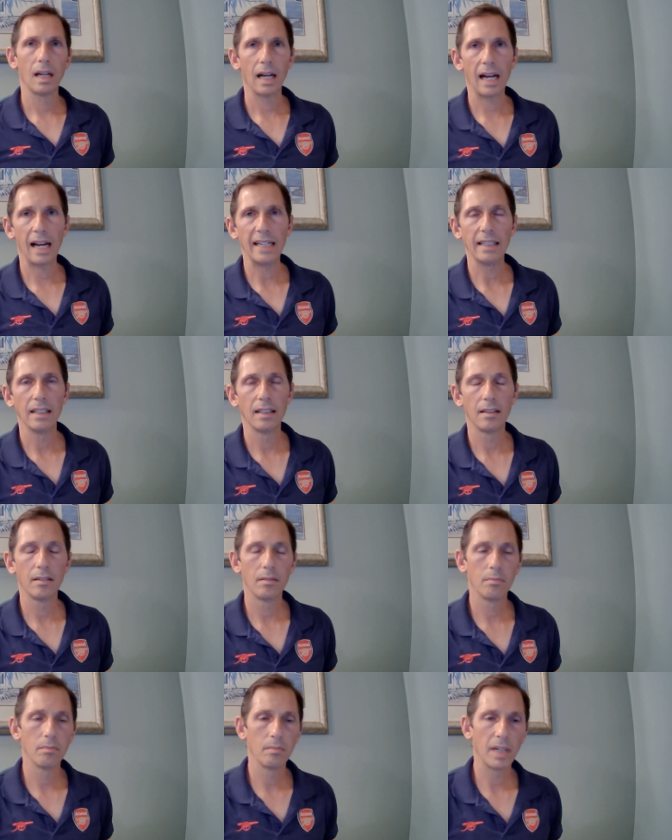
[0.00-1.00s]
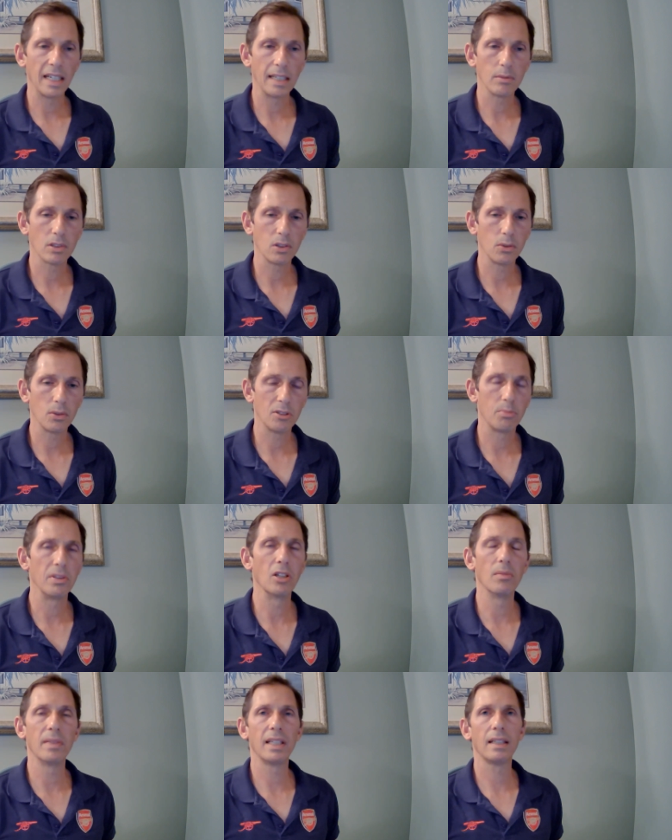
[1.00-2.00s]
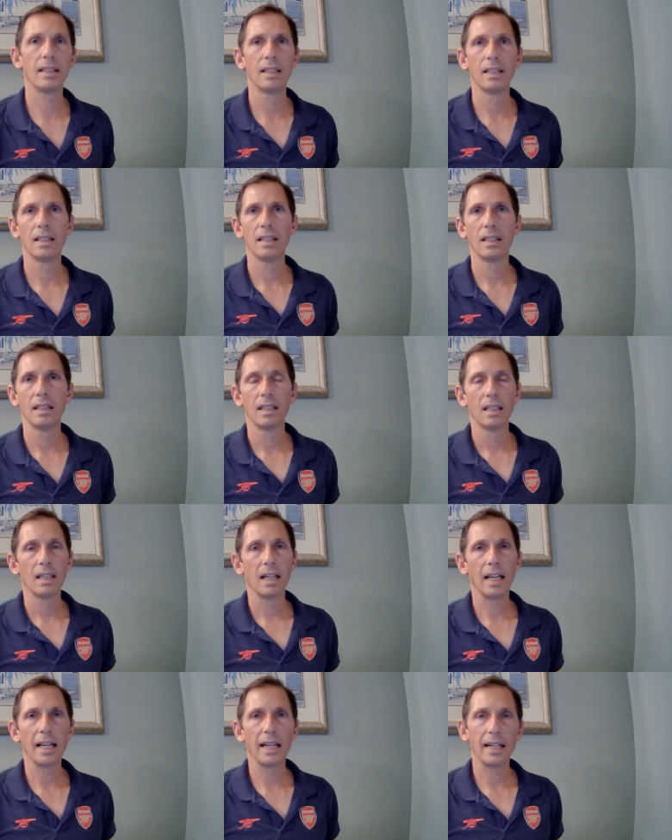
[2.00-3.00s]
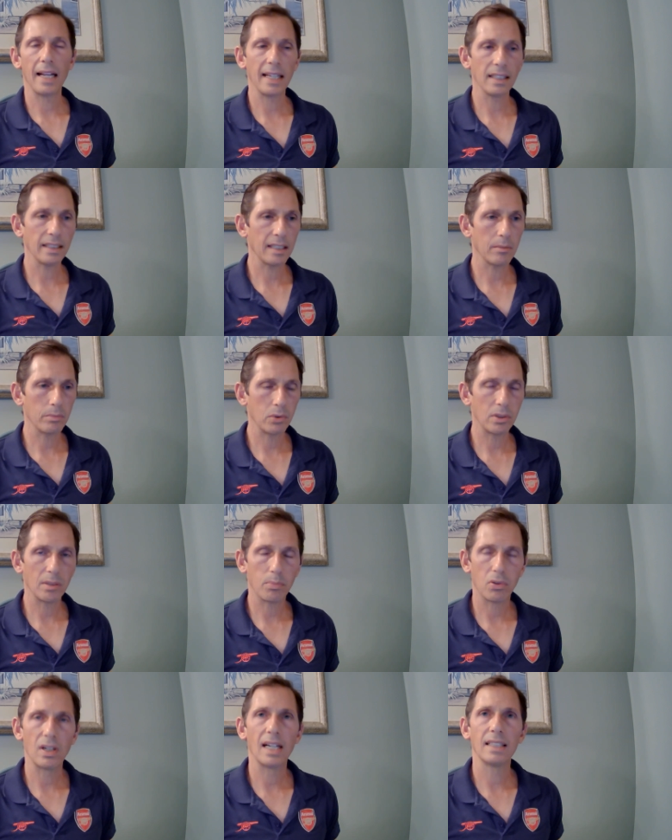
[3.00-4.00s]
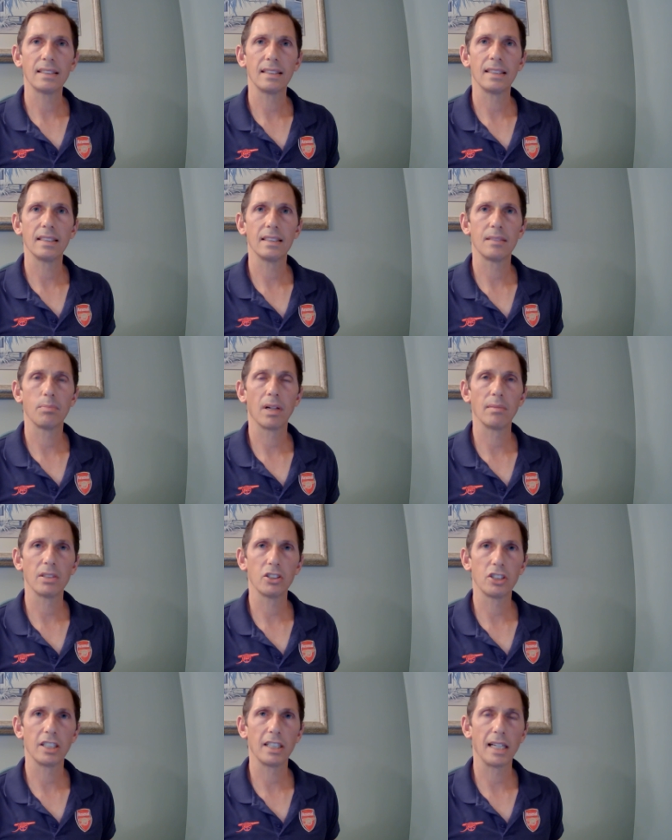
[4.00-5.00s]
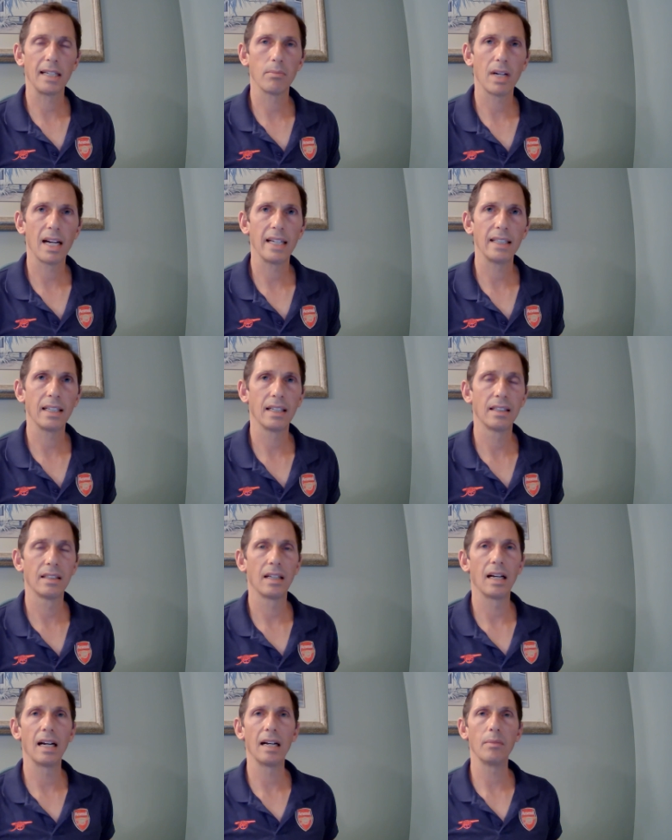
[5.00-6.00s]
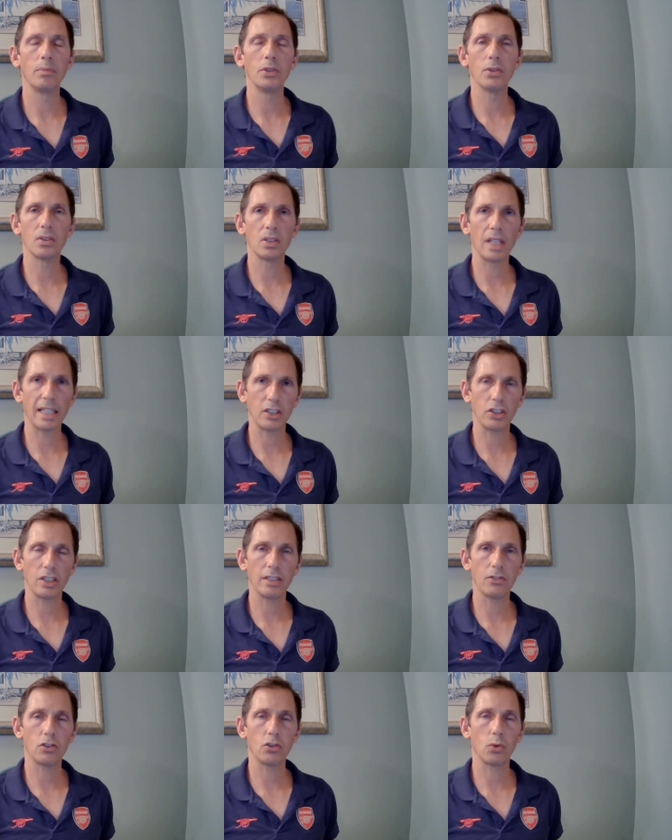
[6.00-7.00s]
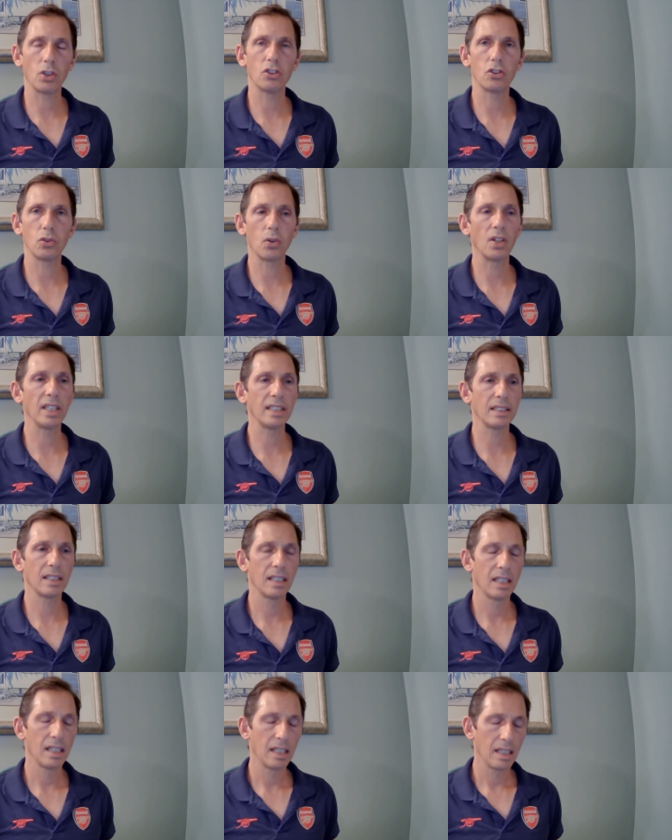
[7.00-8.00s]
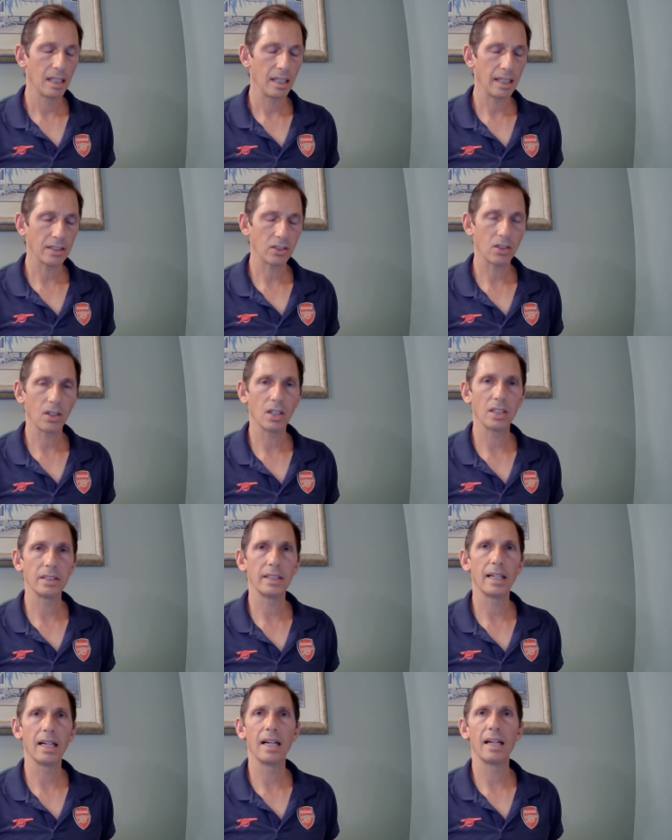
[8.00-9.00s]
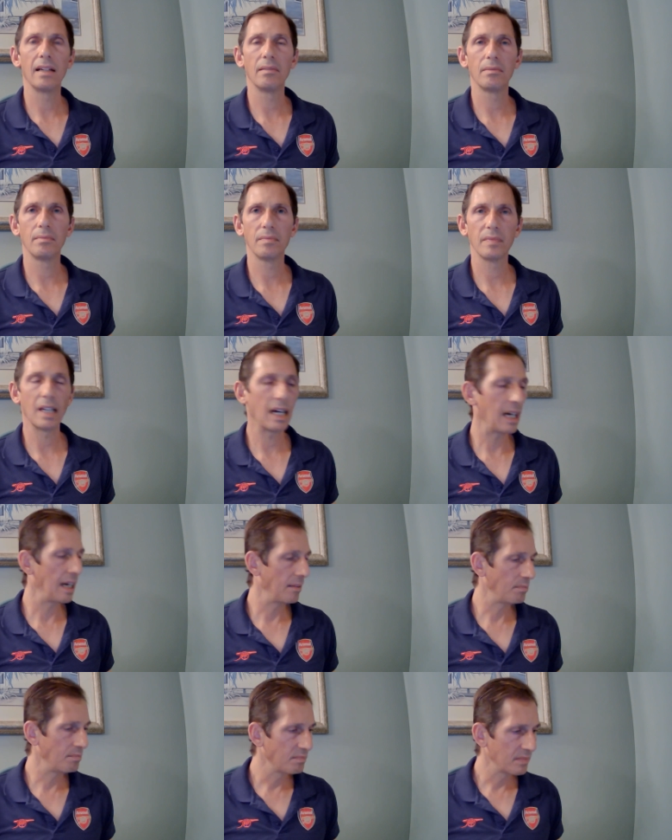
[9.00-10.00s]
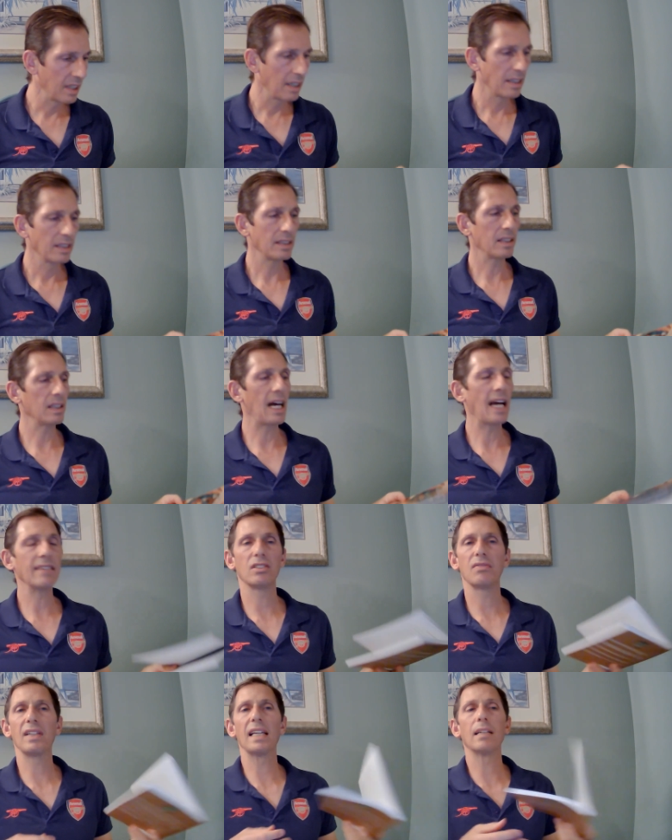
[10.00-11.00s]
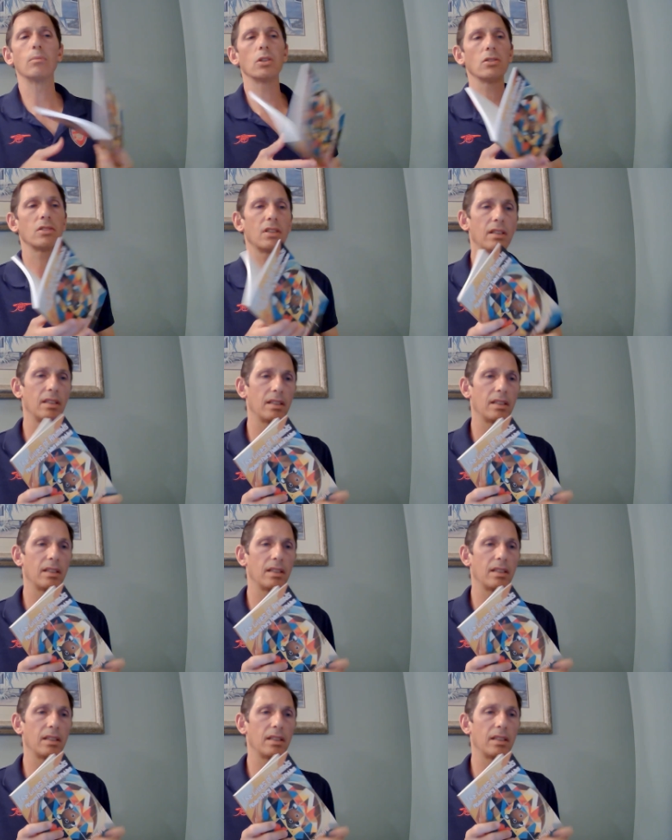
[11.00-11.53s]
Hi, my name is Lewis Beilman, and Alien Buddha Press is publishing my uh, new collection of short stories. It's called uh, uh, The Lives of Animals,